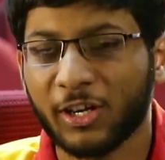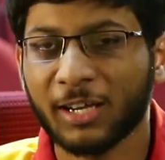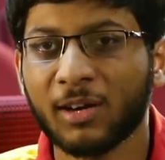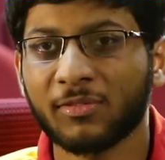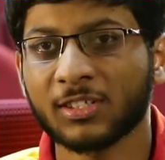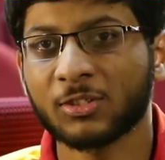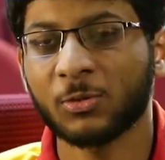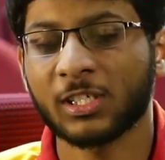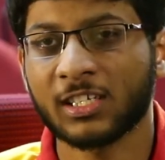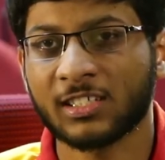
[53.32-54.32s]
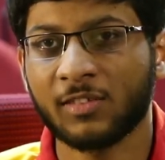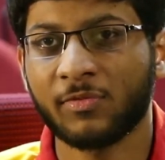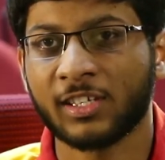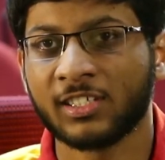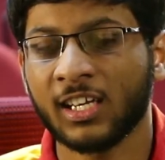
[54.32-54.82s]
During my first 2 years at
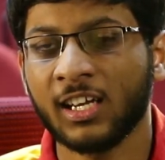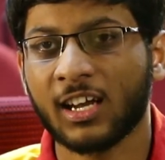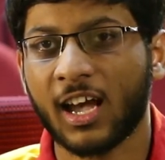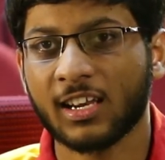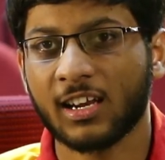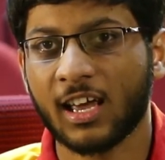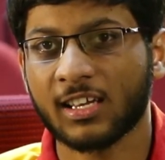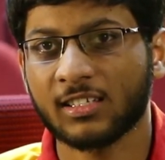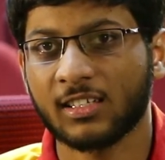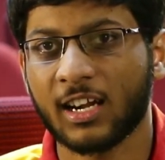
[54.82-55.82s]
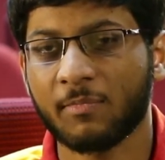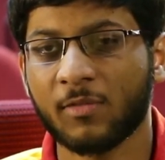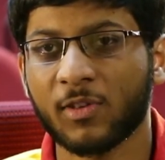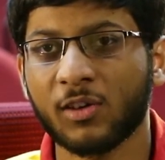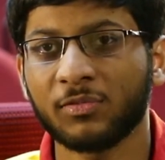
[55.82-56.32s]
FIITJEE, I realized that
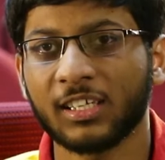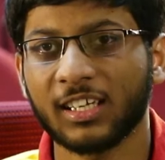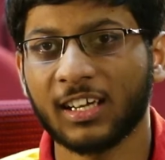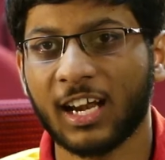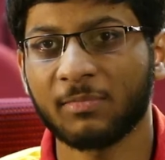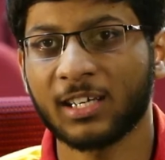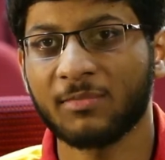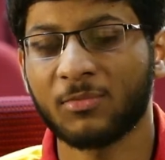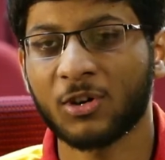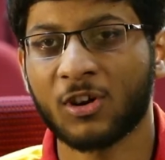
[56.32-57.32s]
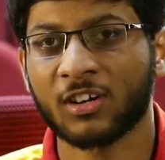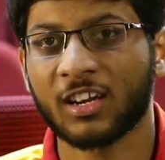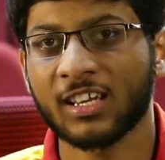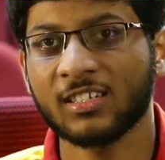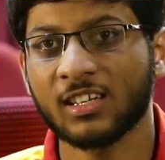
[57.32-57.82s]
my way of thinking had become more
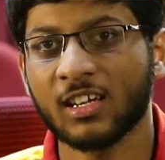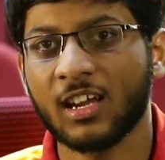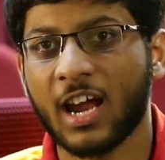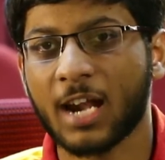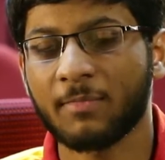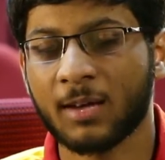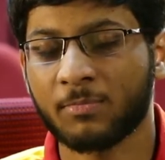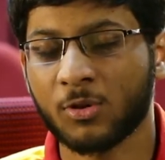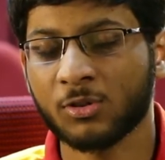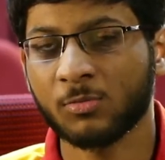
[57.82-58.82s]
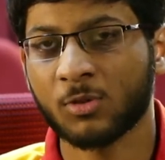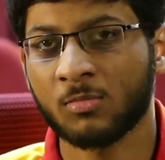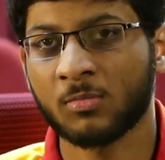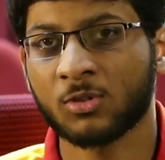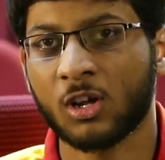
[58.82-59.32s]
organized and my approach to
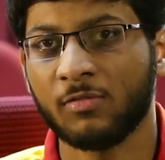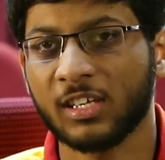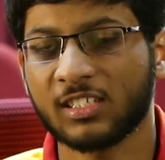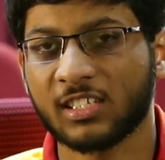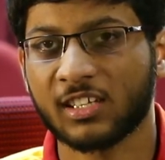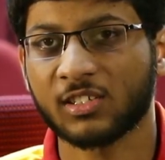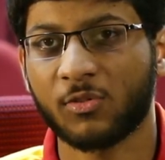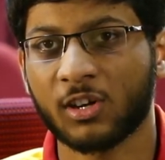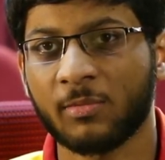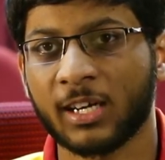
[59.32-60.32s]
problem solving changed for the